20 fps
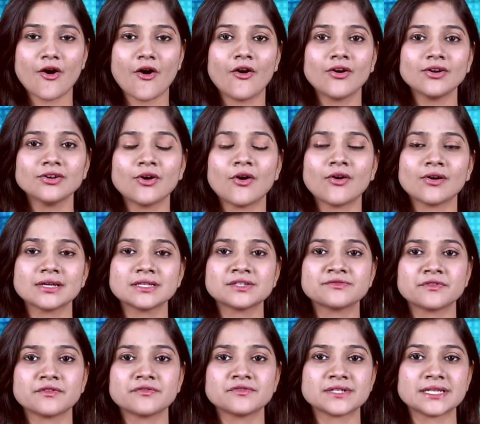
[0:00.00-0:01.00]
On
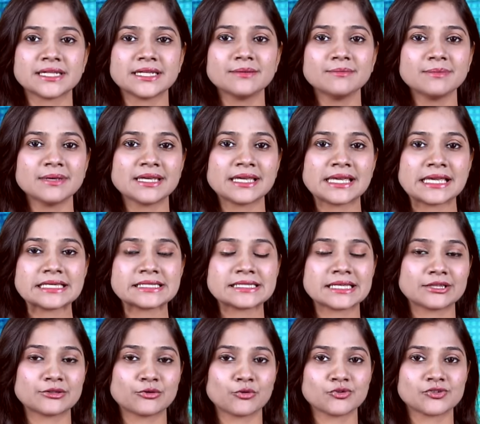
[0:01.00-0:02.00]
August 15, BK
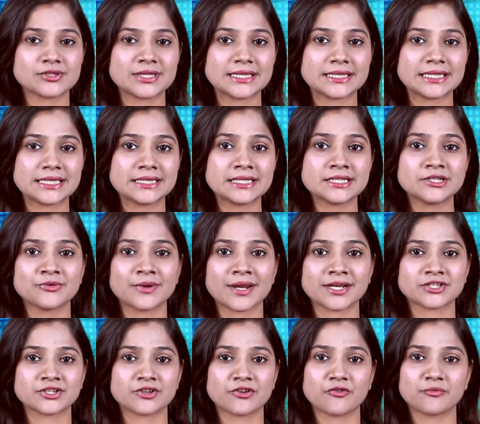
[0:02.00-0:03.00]
Santosh Didi, the
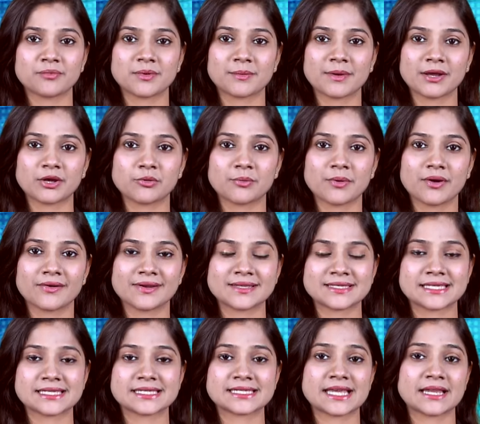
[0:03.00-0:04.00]
director of Brahma
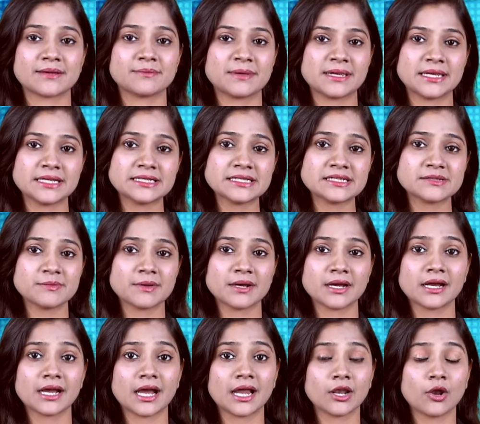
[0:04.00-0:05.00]
Kumaris in St.
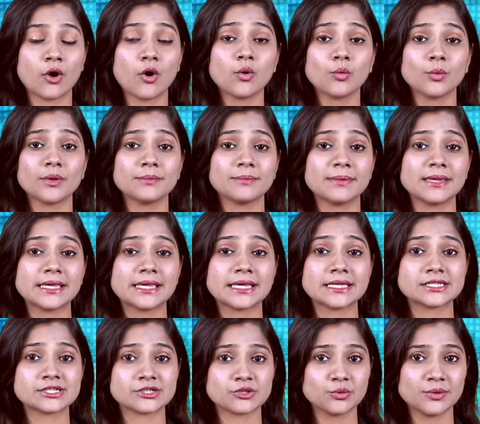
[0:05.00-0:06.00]
Petersburg, along with
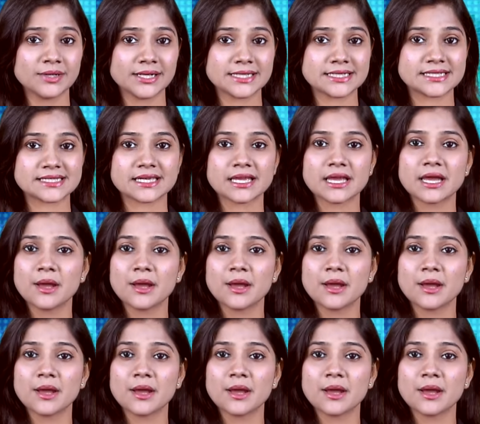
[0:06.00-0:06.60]
BK students,